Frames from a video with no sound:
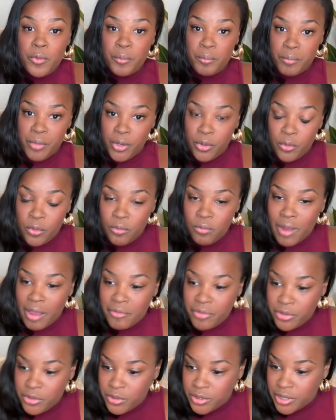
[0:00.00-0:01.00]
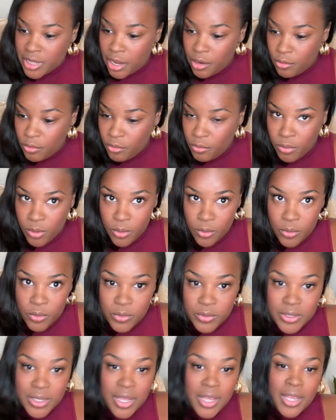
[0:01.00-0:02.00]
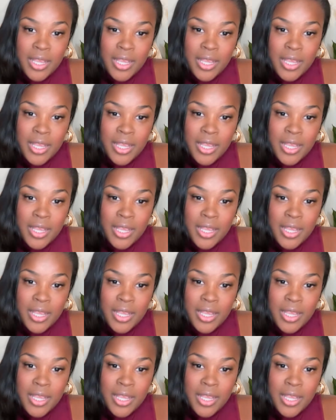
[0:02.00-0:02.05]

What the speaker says: middle revenue cycle roles